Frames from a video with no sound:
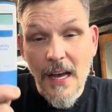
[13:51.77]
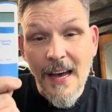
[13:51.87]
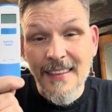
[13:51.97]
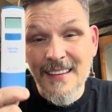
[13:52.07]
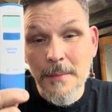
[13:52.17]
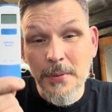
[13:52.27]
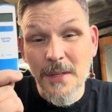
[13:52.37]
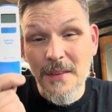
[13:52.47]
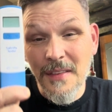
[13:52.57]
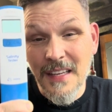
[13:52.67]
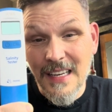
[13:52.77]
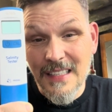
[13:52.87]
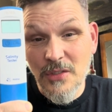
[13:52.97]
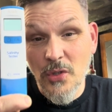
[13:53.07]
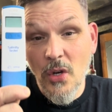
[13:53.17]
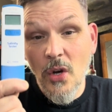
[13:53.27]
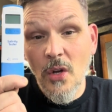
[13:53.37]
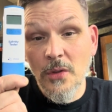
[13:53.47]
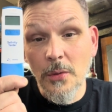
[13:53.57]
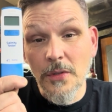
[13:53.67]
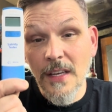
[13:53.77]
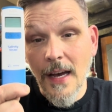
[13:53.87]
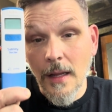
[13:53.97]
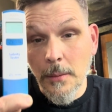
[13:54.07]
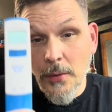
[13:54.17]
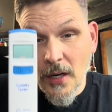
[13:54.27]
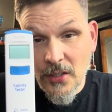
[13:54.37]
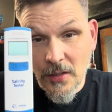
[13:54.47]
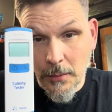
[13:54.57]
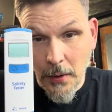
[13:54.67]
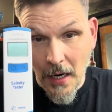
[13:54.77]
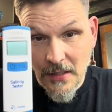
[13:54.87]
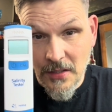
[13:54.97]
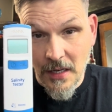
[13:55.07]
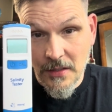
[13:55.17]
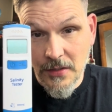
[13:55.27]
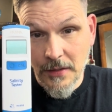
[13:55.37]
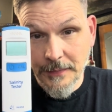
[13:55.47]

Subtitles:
I then put this through its calibration process,